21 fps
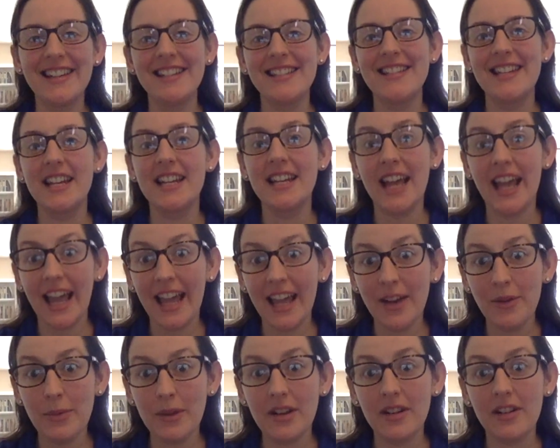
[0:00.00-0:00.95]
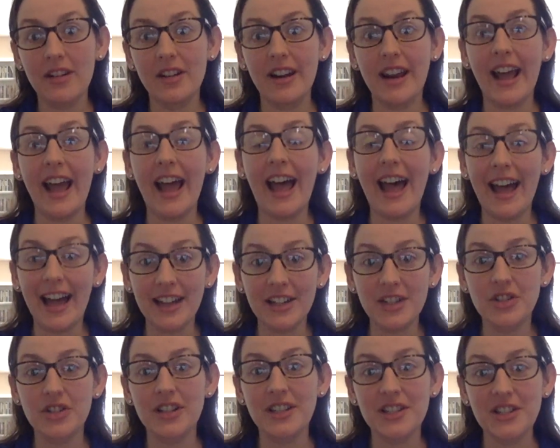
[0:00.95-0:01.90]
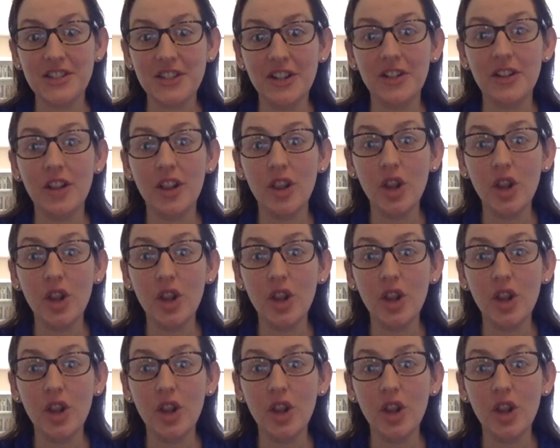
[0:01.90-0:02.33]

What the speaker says: Today we are going to actually start